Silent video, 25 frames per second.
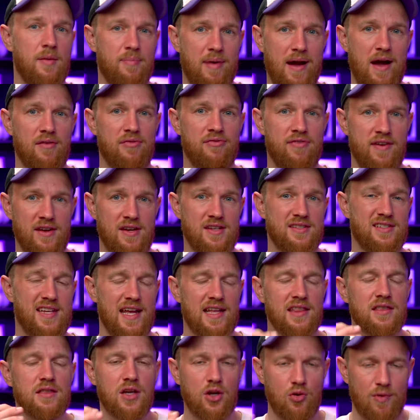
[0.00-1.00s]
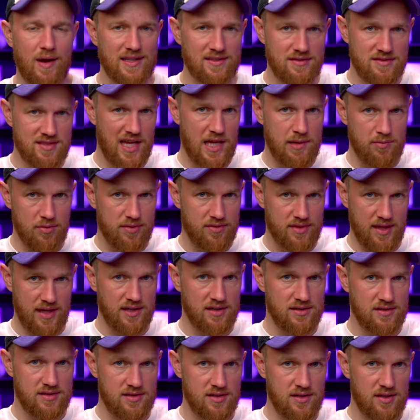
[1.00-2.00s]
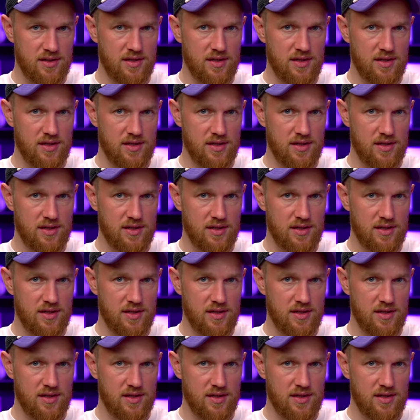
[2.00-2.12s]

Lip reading: about fitness in the grand scheme of things.